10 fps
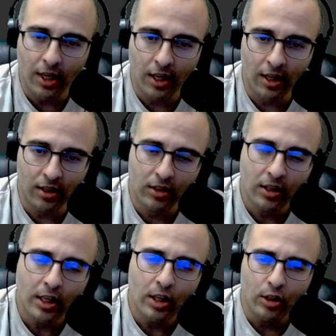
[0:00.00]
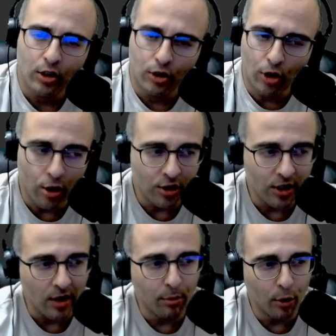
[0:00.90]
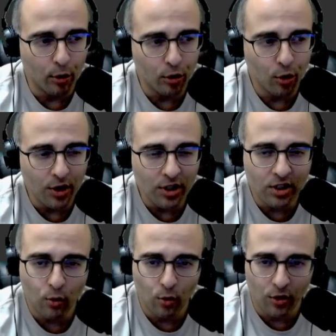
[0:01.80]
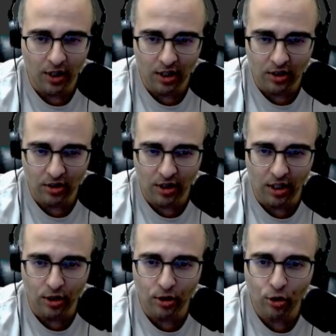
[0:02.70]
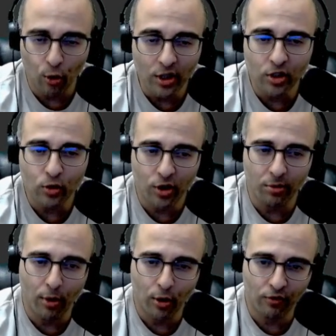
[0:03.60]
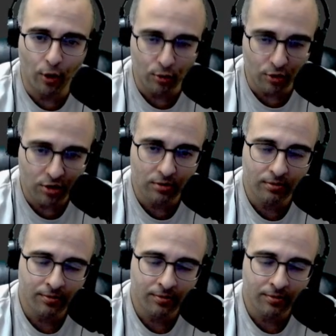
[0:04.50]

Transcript: and $poll choice is the choice with the most votes.